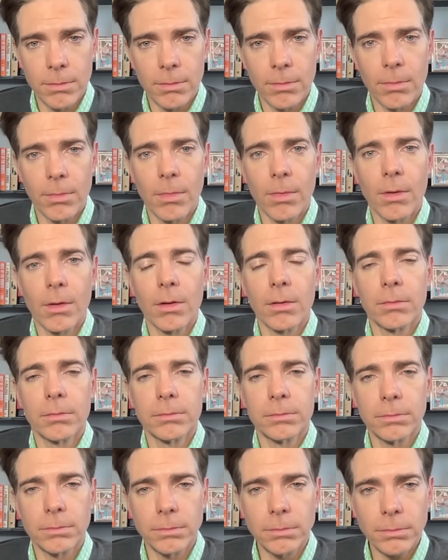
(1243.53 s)

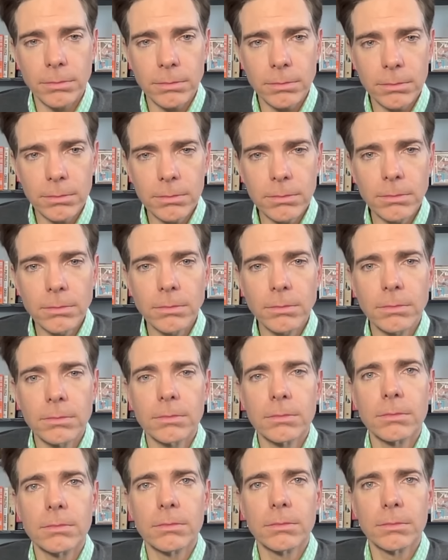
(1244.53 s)

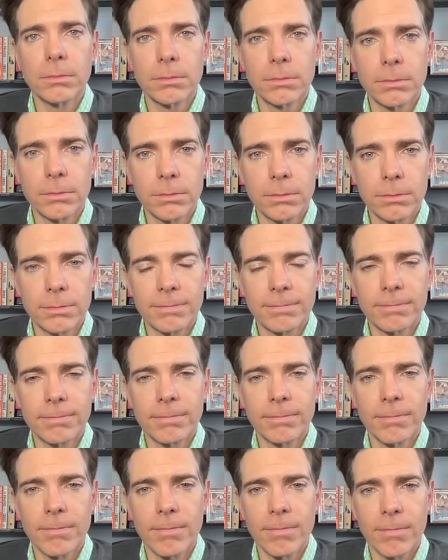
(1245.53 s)

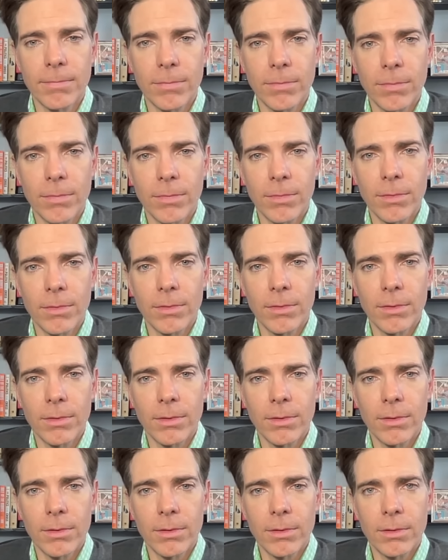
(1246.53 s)

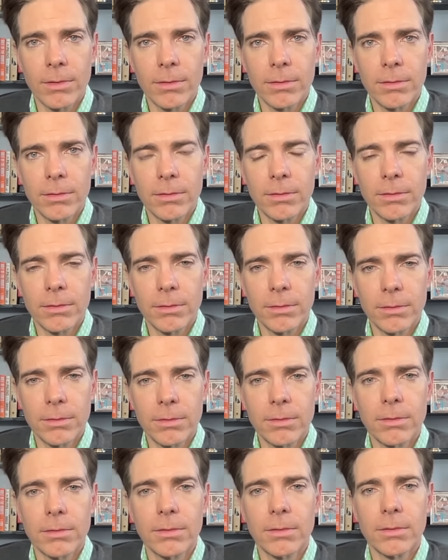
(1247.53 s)

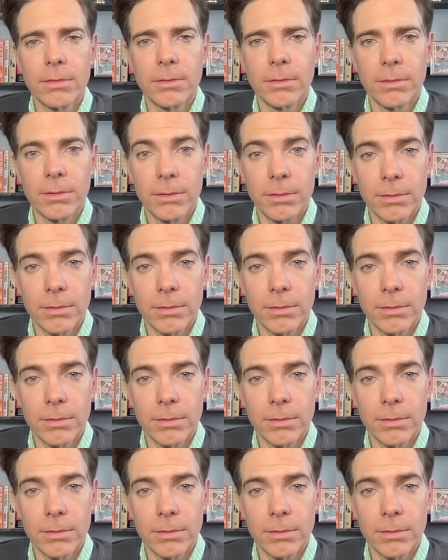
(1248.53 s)
(not speaking)